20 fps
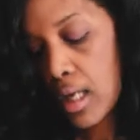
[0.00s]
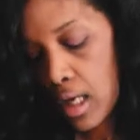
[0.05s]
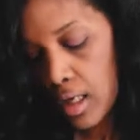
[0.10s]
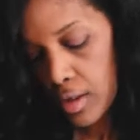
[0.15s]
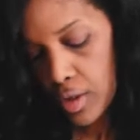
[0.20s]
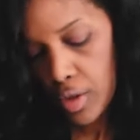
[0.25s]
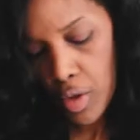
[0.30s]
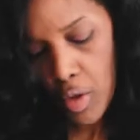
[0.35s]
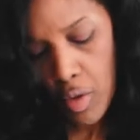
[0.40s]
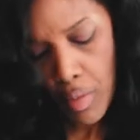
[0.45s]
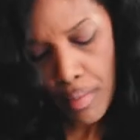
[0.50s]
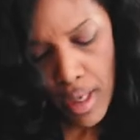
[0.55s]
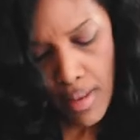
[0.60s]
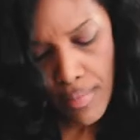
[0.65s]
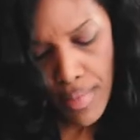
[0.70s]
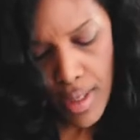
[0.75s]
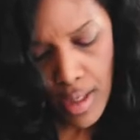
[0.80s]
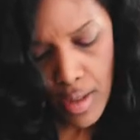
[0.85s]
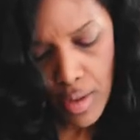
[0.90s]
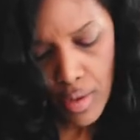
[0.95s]
So maybe
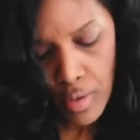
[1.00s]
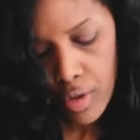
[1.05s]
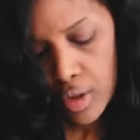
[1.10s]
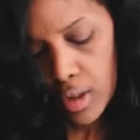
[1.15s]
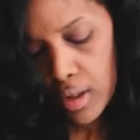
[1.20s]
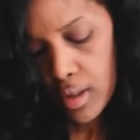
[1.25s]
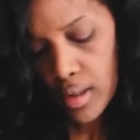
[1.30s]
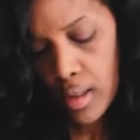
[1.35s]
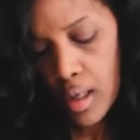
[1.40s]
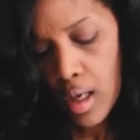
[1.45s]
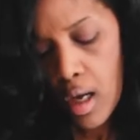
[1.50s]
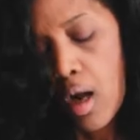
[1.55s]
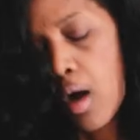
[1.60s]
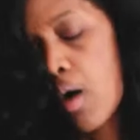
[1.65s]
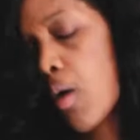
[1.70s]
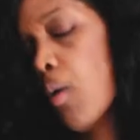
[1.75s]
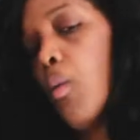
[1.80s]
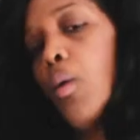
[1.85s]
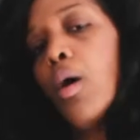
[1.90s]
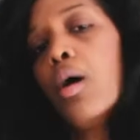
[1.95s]
you just
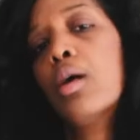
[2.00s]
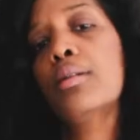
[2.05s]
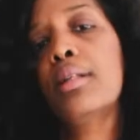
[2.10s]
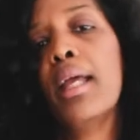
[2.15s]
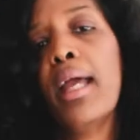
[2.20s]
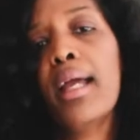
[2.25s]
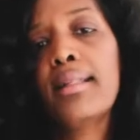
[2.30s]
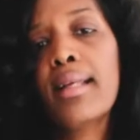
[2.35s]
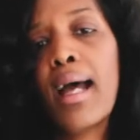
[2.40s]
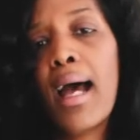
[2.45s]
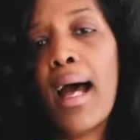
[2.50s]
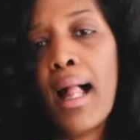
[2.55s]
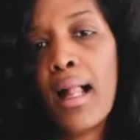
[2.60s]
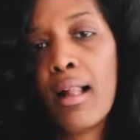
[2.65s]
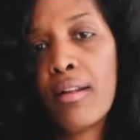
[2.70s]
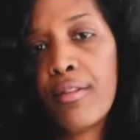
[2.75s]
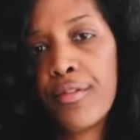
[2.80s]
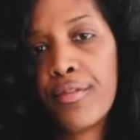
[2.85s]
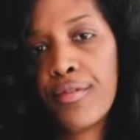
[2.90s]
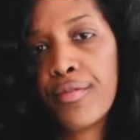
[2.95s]
1.5
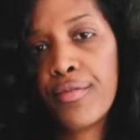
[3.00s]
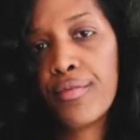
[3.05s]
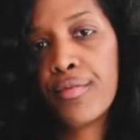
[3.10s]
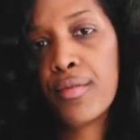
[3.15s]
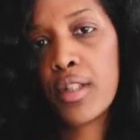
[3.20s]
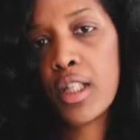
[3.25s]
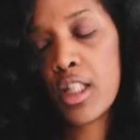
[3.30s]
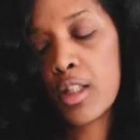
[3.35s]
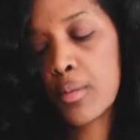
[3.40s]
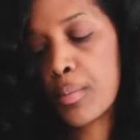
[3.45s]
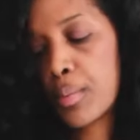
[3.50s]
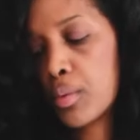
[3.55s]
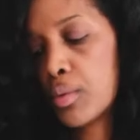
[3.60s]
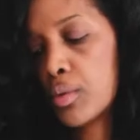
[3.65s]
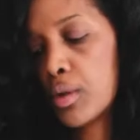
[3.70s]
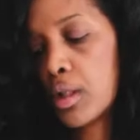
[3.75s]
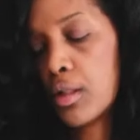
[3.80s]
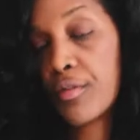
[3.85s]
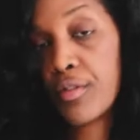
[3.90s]
teaspoon of